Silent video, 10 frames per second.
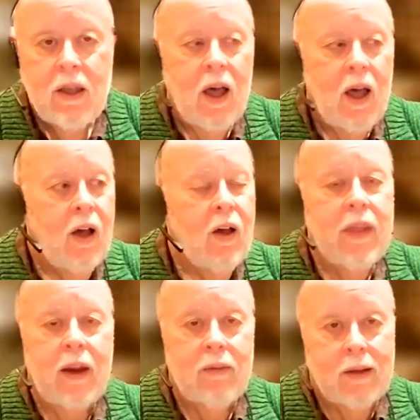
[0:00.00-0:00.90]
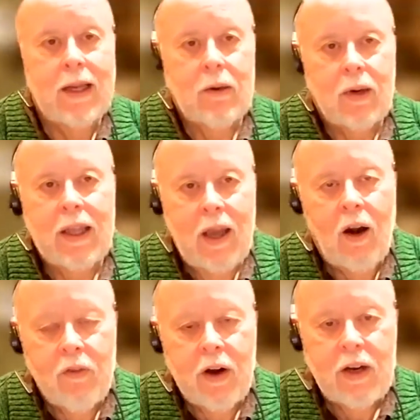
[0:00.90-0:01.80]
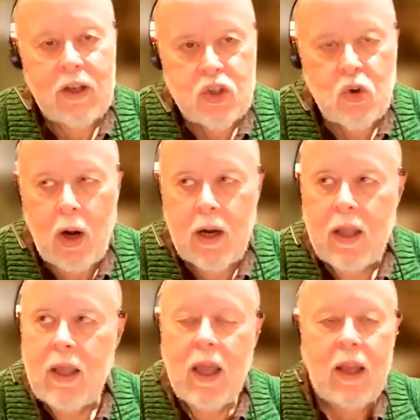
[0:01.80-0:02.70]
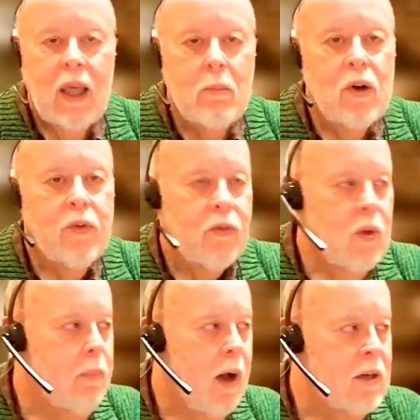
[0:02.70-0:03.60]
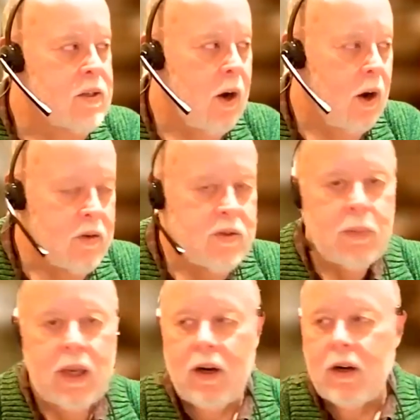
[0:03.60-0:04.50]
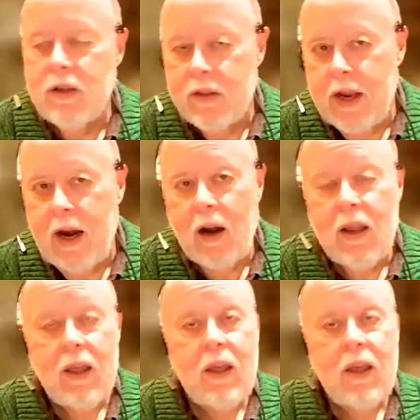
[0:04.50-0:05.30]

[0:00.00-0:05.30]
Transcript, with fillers: Uh, they literally are very short, and they move a few box cars from here to there.